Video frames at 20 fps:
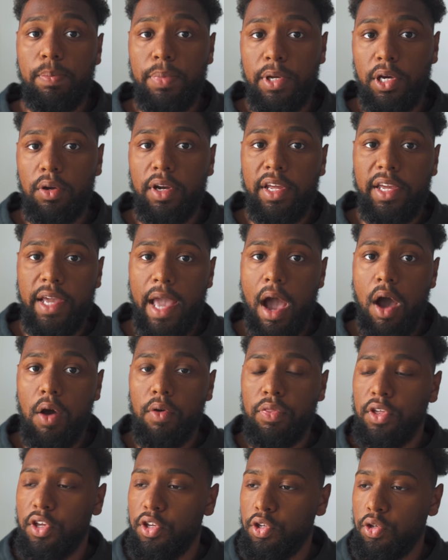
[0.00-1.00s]
building
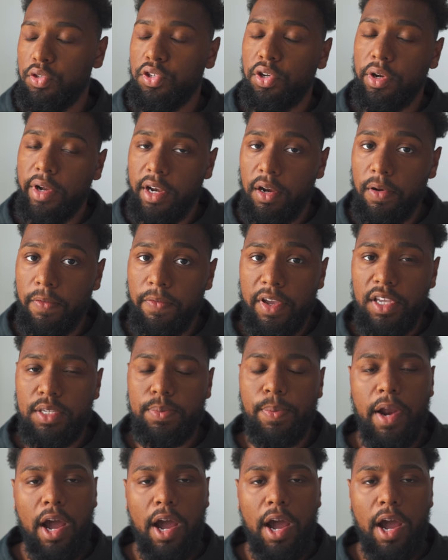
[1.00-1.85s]
out the user interface,